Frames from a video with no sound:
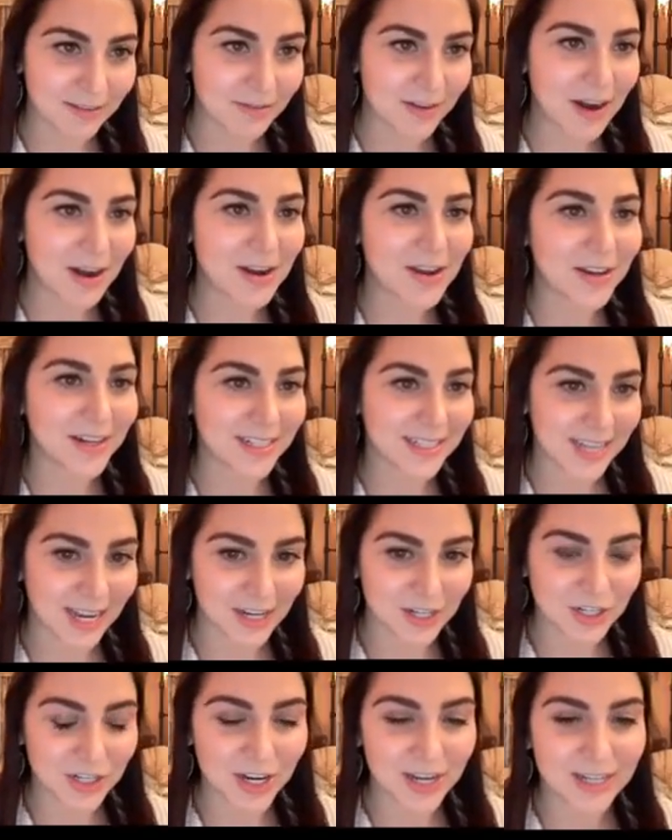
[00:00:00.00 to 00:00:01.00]
had very good
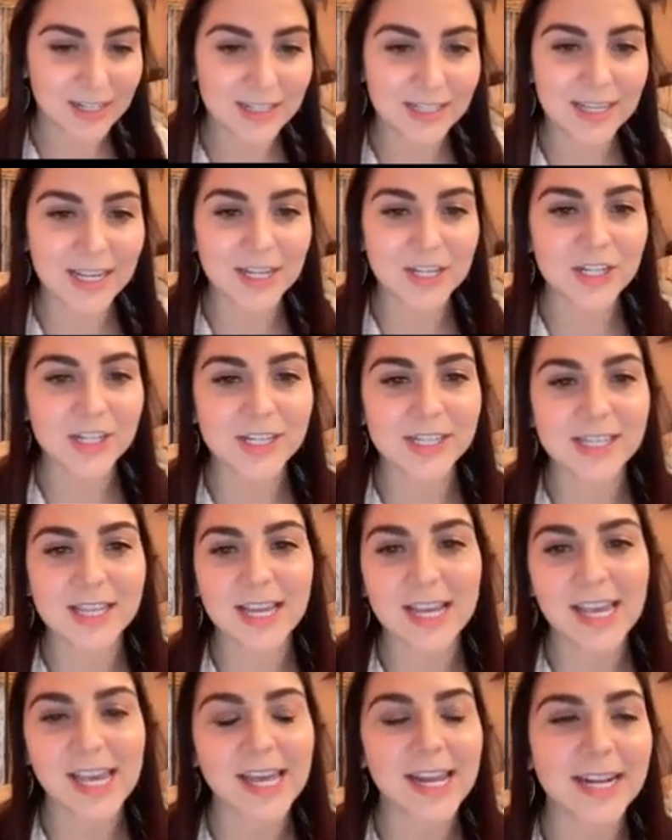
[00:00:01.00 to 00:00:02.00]
intentions. It's just
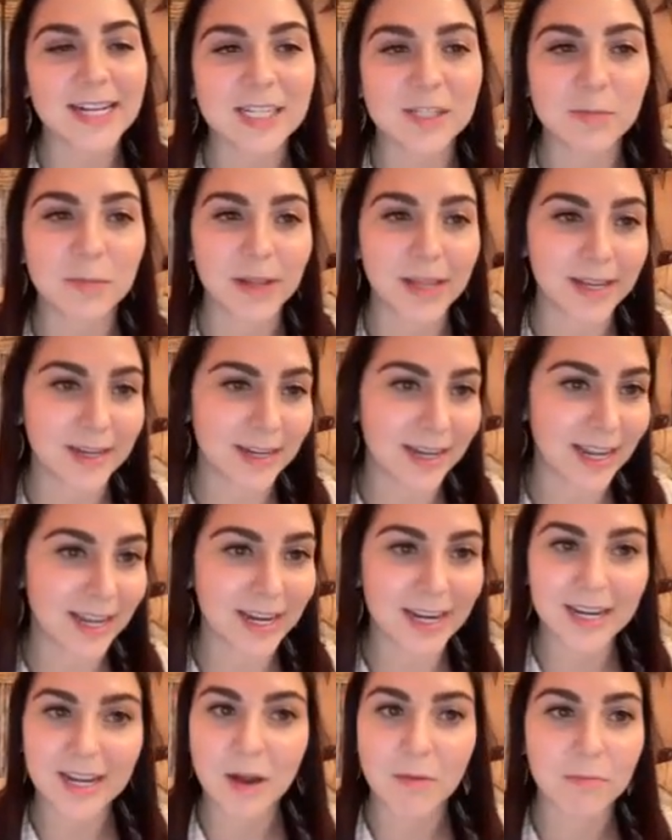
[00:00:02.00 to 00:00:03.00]
the kid explained
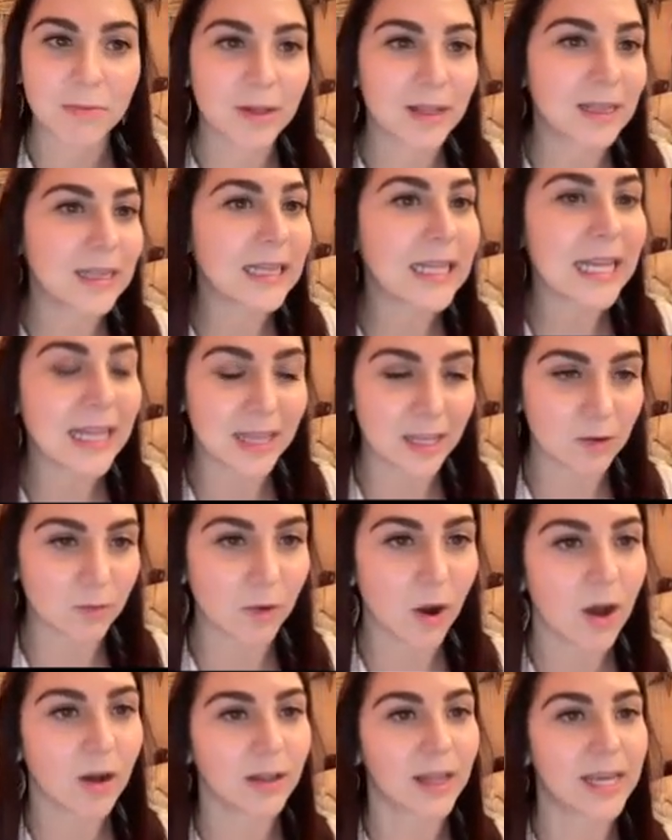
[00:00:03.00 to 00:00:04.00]
it completely
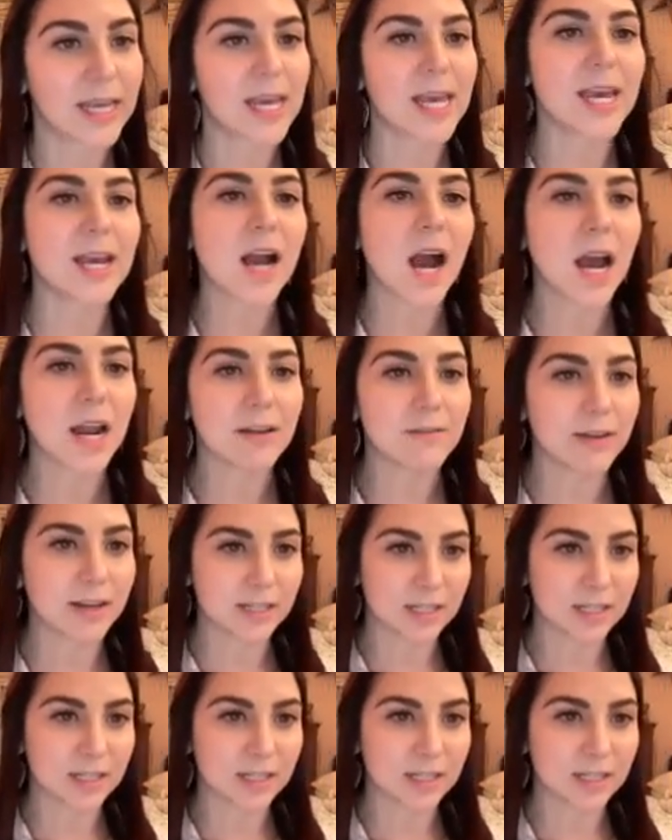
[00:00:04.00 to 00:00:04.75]
wrong. Like he kind of